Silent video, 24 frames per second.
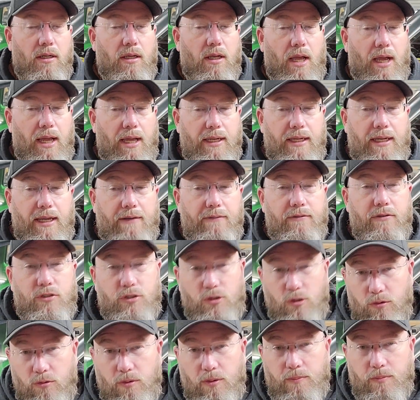I haven't
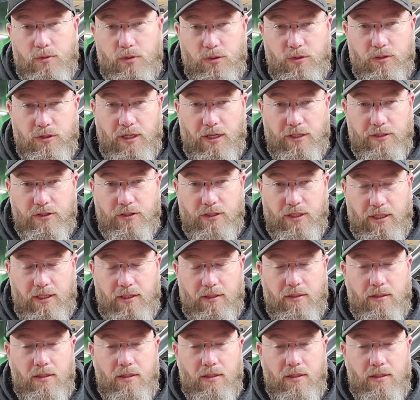shown them to you guys yet.